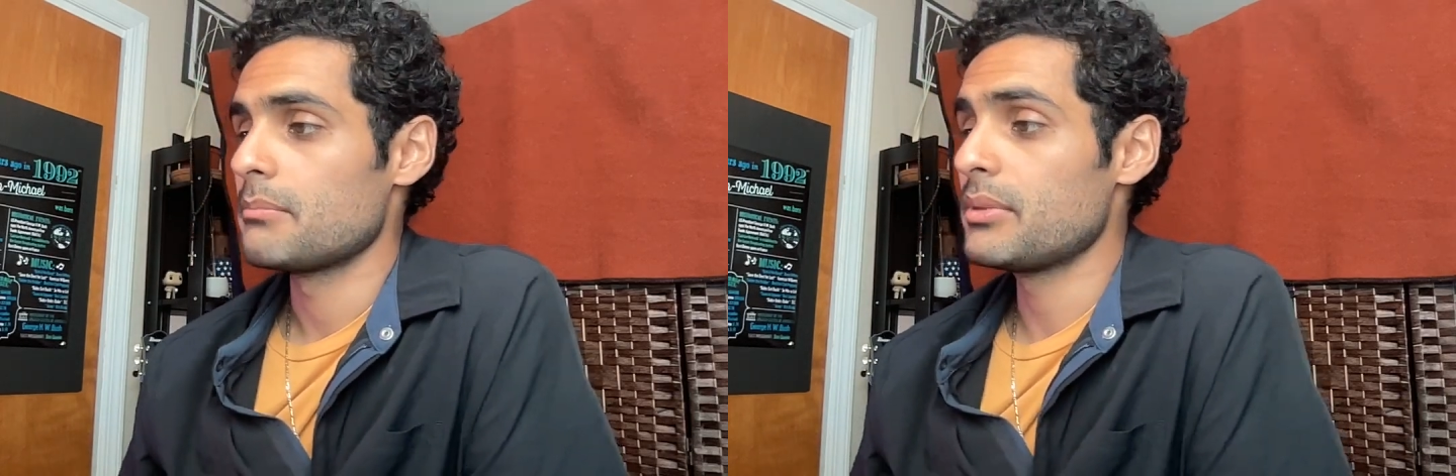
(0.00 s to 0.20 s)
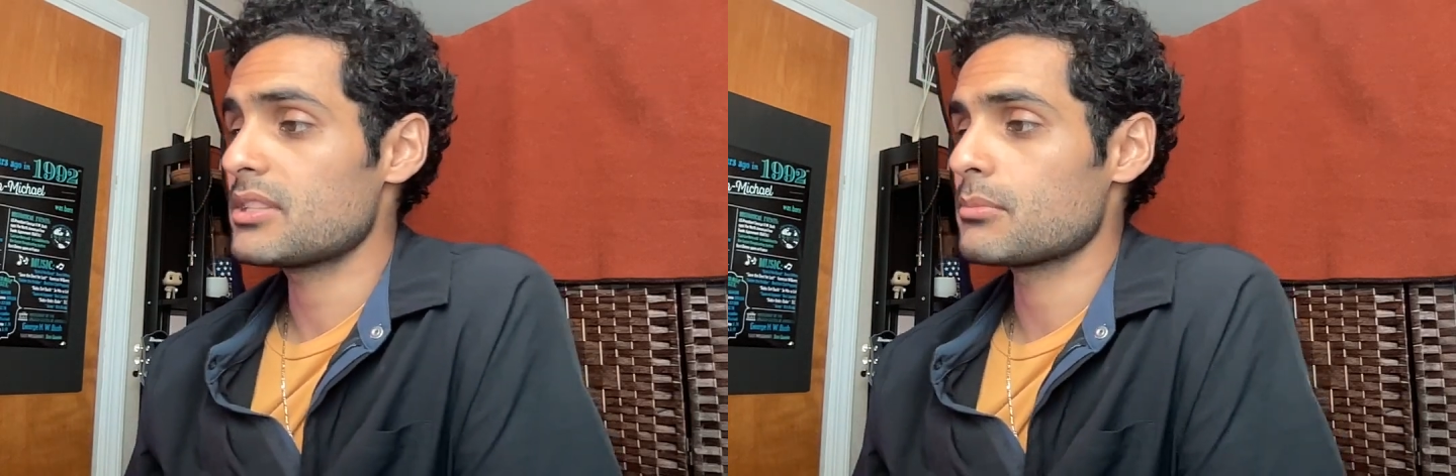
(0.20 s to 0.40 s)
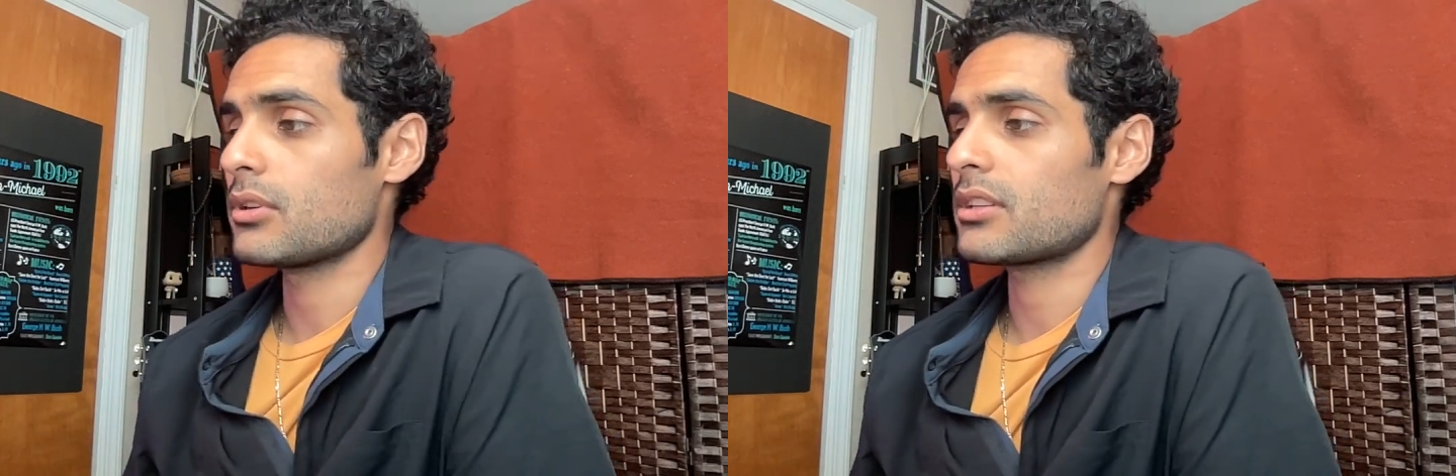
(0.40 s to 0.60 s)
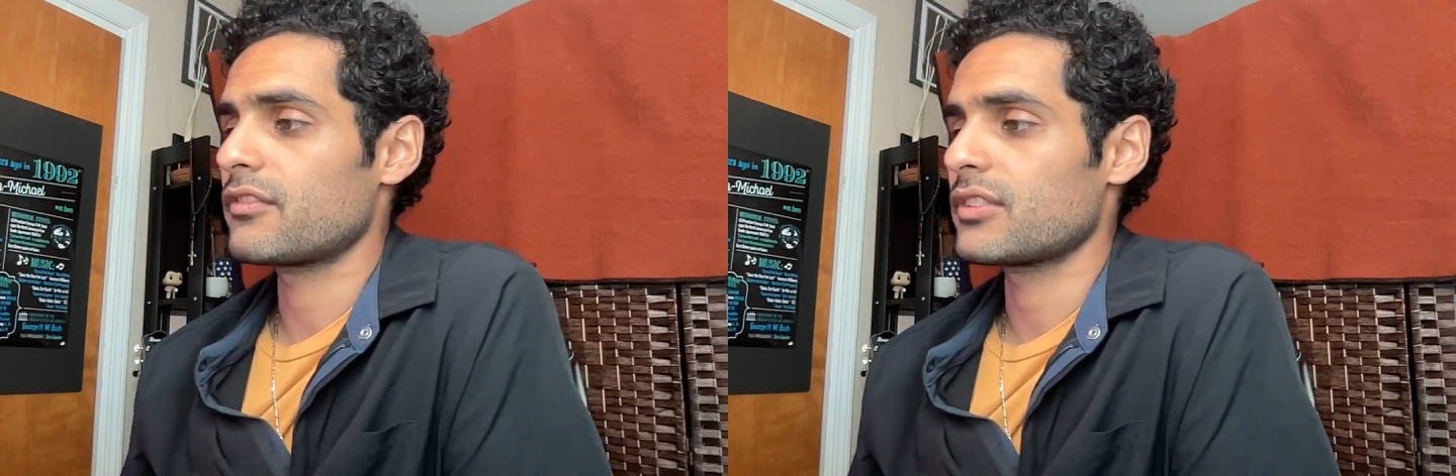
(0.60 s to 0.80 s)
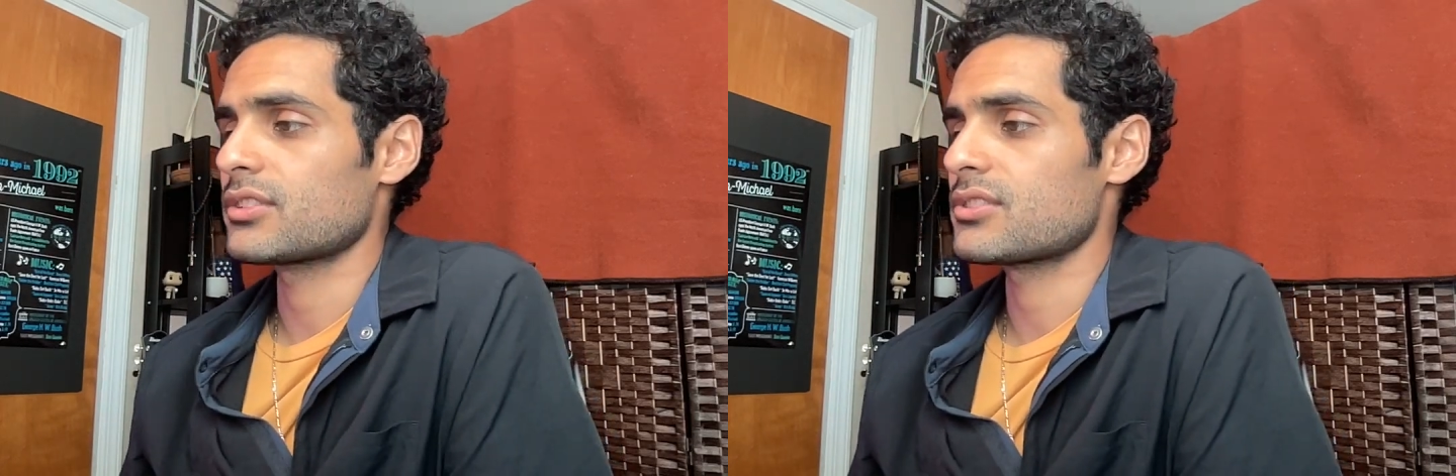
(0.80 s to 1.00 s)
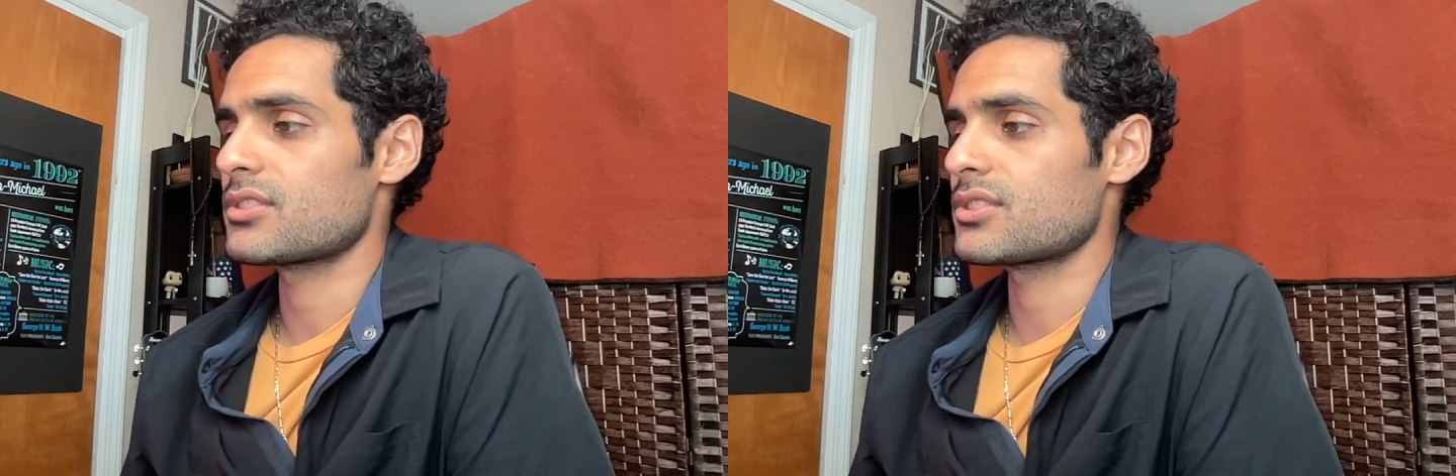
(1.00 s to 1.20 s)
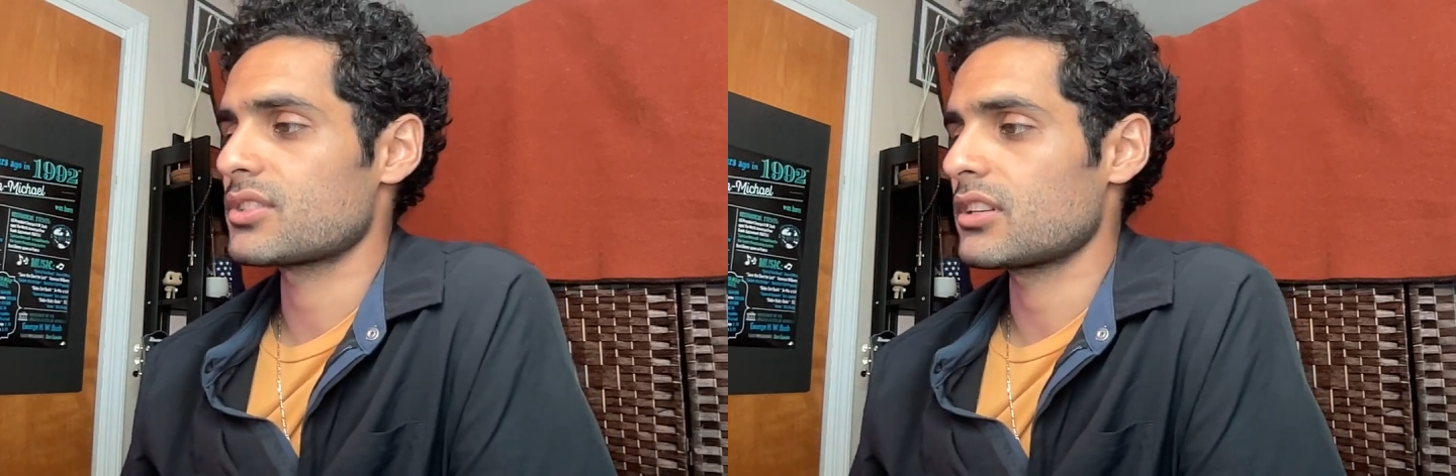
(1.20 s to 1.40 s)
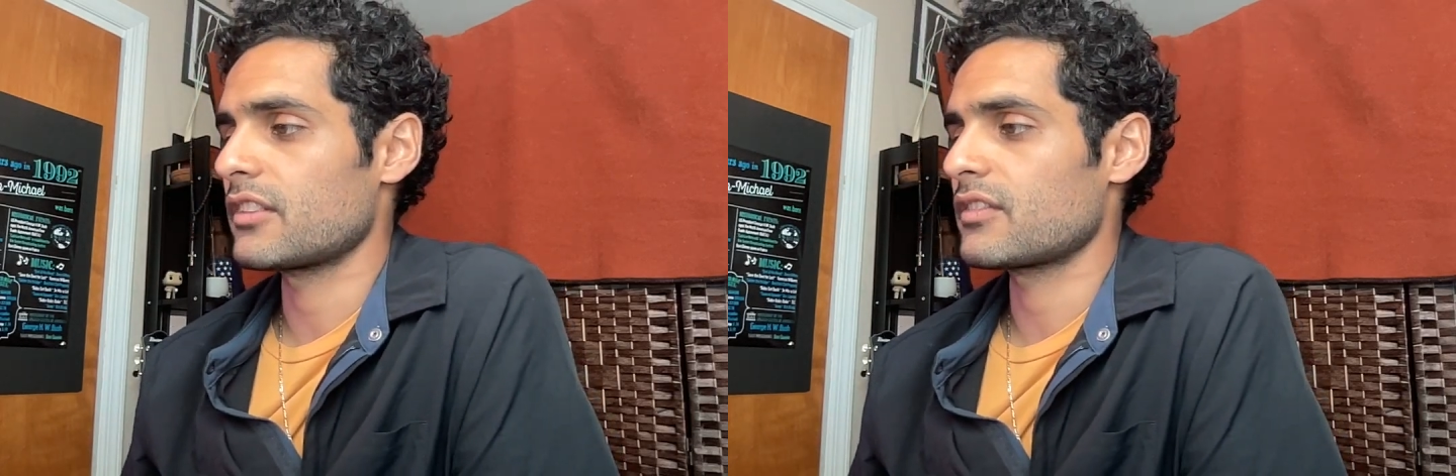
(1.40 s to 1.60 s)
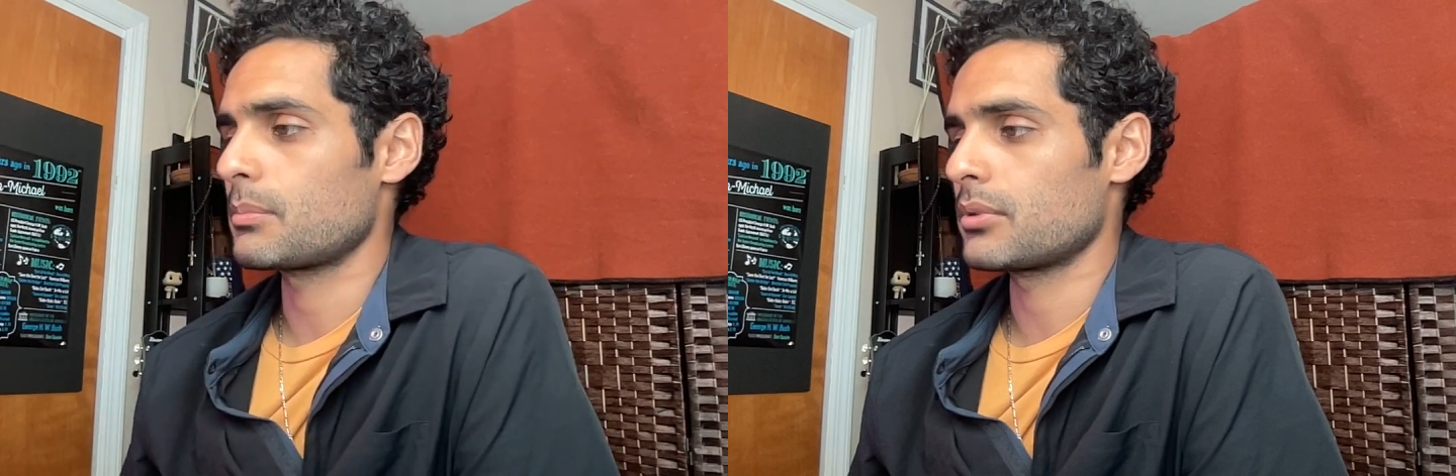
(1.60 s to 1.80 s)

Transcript: Bismarck first served